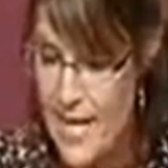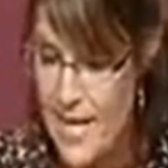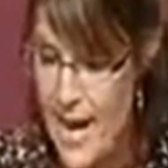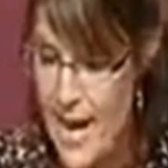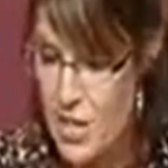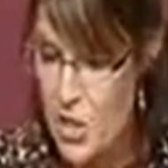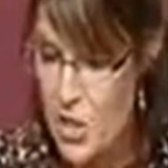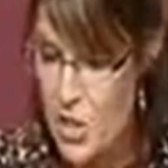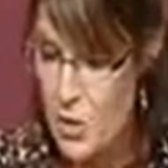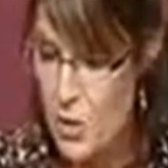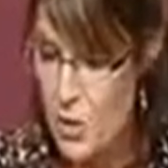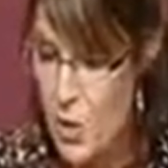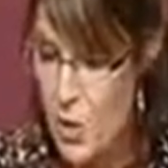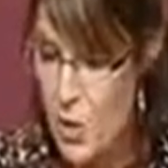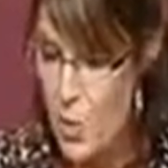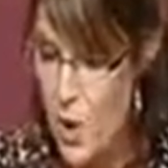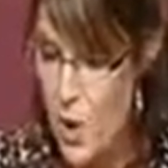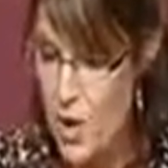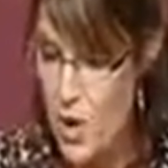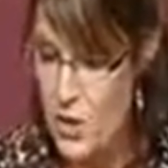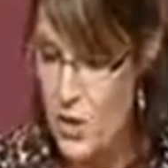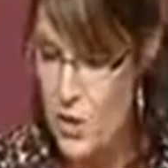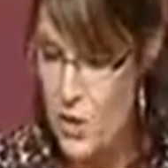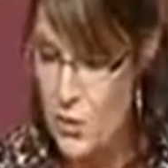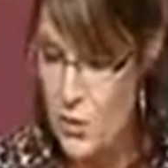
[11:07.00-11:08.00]
to a Wall
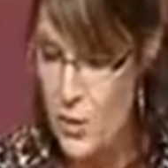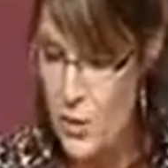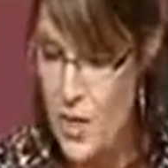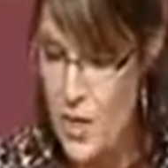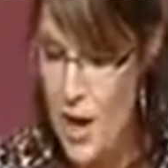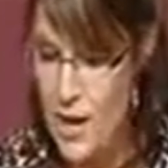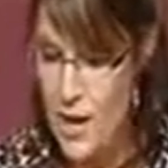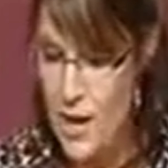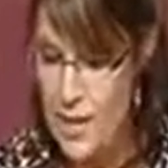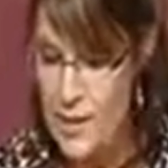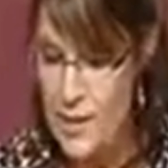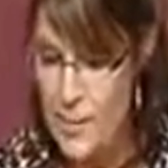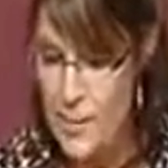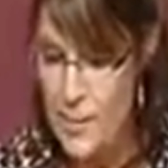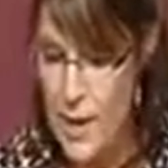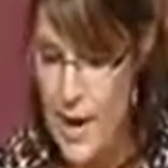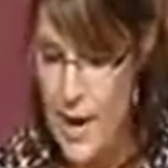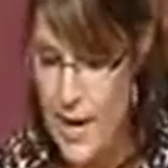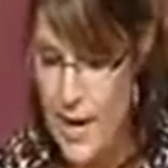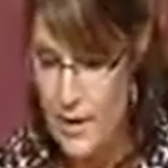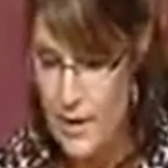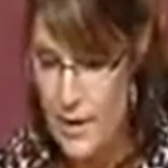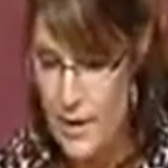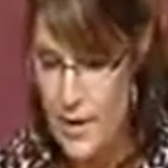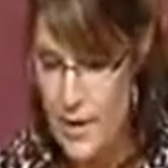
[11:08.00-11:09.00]
Street
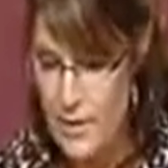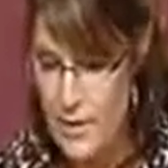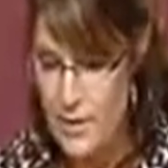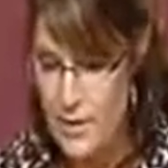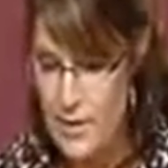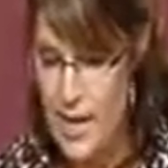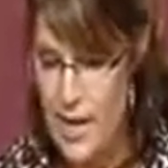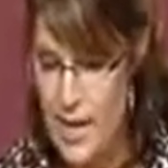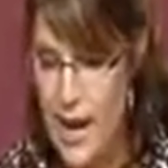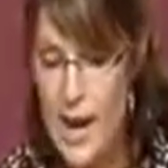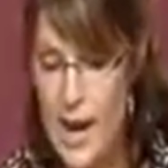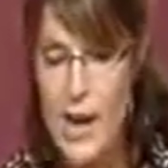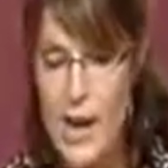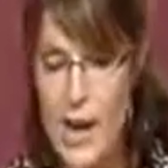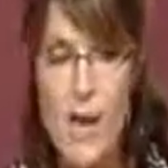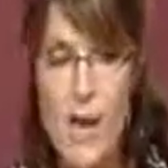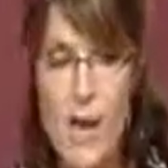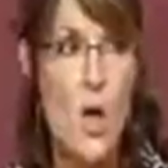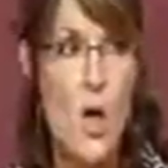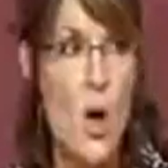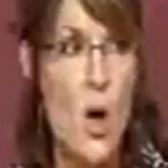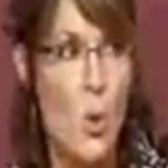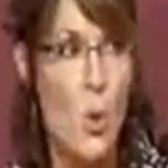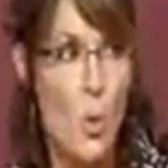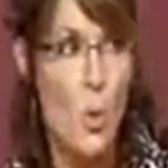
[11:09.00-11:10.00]
occupier, he'll say,
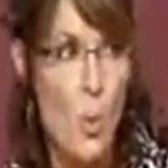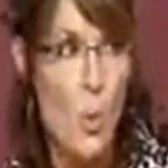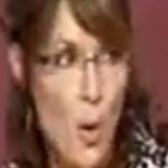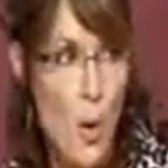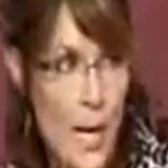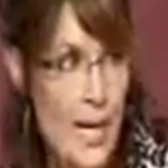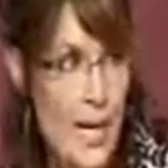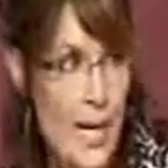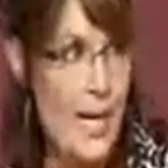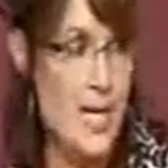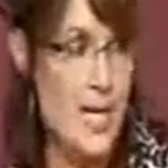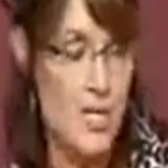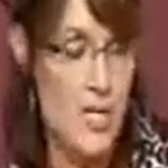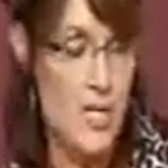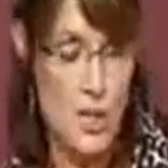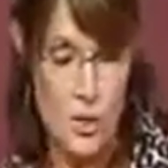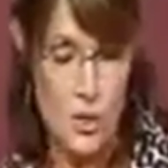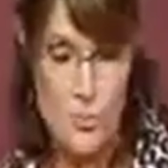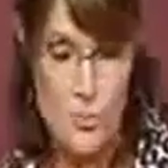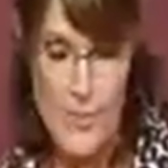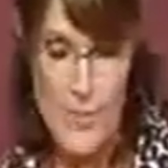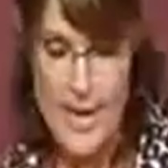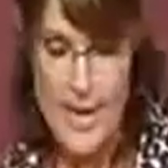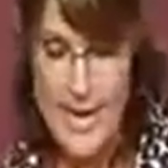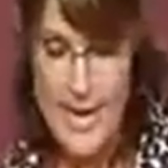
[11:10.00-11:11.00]
"We need your
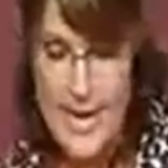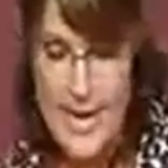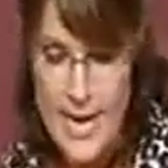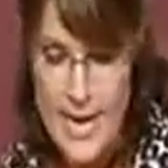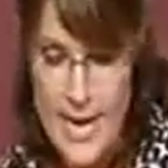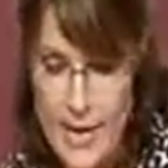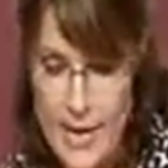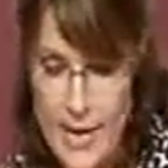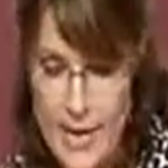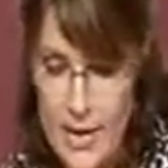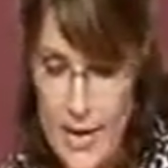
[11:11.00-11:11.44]
money to